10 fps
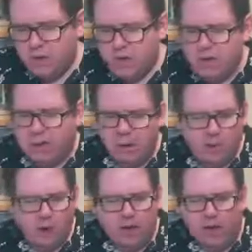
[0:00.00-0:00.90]
Now I'm
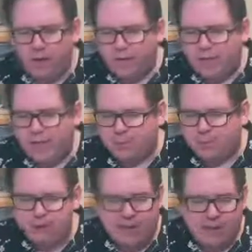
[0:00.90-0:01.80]
not on
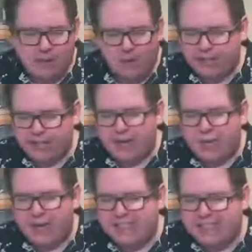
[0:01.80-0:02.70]
Facebook anymore. I can
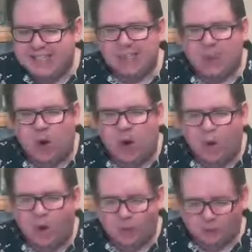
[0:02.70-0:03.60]
do any Disney song I
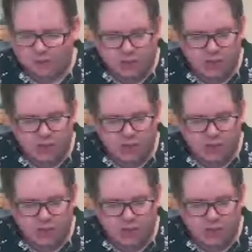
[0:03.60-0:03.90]
want.